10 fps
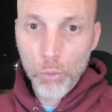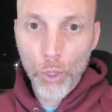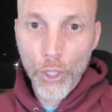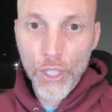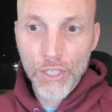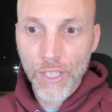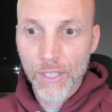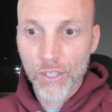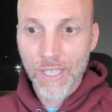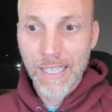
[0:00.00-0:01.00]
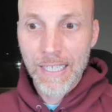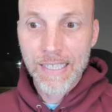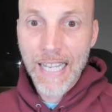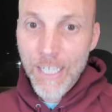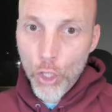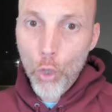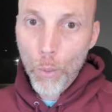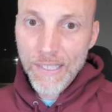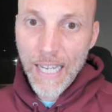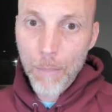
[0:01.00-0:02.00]
were good at this. They knew
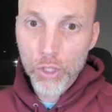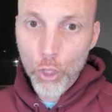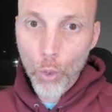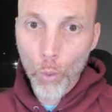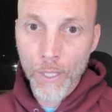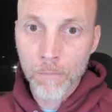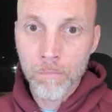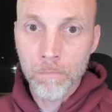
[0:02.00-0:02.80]
what they was doing.